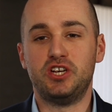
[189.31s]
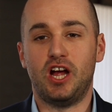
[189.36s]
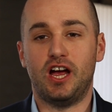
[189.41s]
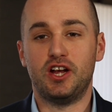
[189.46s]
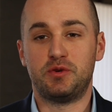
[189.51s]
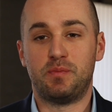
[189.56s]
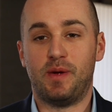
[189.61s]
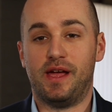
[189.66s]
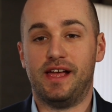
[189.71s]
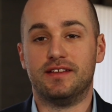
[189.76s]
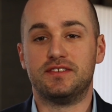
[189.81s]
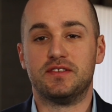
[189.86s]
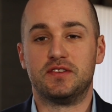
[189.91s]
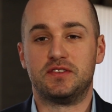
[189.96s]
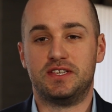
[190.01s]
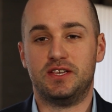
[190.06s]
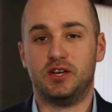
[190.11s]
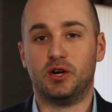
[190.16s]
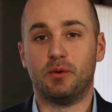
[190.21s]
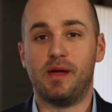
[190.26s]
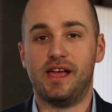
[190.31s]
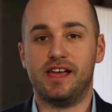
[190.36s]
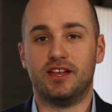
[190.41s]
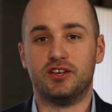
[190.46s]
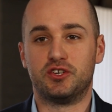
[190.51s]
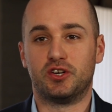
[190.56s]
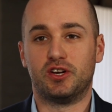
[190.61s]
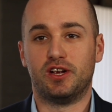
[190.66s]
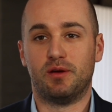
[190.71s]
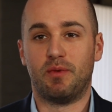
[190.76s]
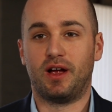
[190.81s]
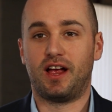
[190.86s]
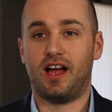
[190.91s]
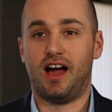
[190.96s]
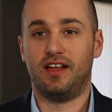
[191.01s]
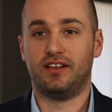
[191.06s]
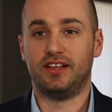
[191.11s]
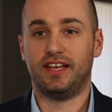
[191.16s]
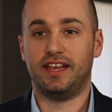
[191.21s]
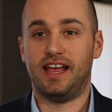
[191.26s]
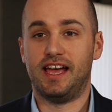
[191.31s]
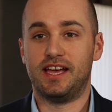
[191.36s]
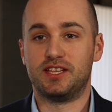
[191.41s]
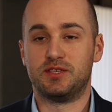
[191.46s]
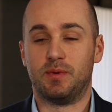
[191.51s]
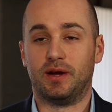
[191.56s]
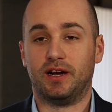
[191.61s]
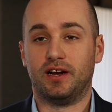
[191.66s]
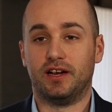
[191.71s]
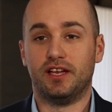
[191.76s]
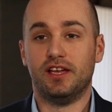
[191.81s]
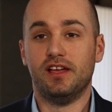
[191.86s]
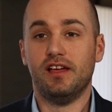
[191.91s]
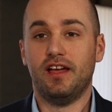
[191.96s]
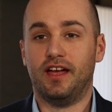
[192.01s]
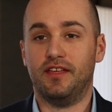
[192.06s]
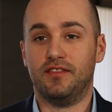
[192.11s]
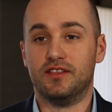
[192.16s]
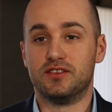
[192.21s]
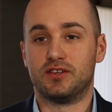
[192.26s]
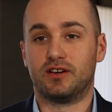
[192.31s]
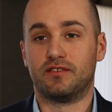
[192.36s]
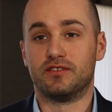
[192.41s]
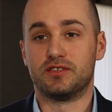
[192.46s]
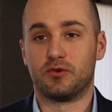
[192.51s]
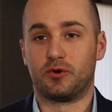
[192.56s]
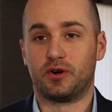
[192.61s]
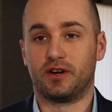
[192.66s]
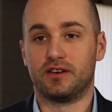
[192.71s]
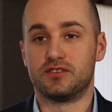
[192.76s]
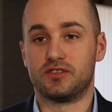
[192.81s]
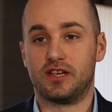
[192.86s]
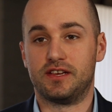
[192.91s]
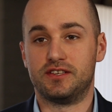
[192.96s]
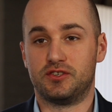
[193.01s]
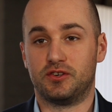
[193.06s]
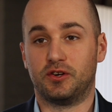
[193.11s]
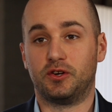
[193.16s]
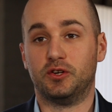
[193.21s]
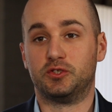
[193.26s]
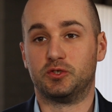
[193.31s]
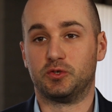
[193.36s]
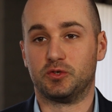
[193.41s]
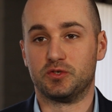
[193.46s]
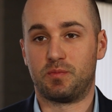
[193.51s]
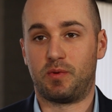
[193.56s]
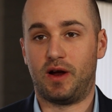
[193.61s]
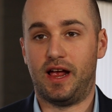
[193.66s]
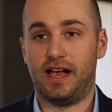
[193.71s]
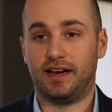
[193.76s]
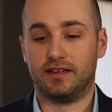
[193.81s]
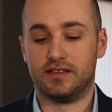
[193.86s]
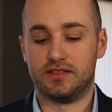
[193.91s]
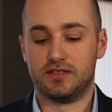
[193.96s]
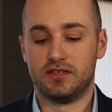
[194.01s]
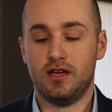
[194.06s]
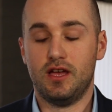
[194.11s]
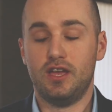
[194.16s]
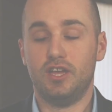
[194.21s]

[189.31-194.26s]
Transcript: Josh Bantz, a Senior Manager at McKonly Asbury in the Service Organization Controls practice.